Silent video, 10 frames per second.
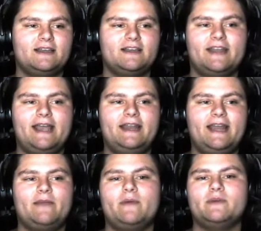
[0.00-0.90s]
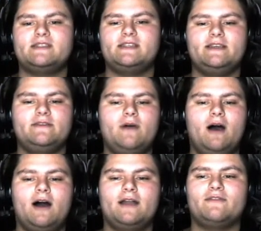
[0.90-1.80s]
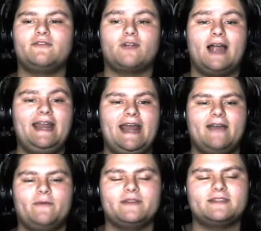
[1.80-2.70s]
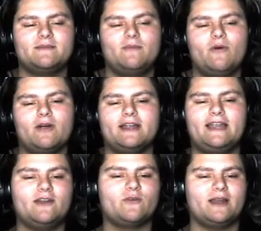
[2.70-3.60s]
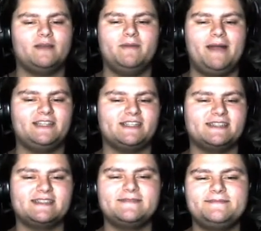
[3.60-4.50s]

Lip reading: good night, and we will see you on Friday with some more incredible matches.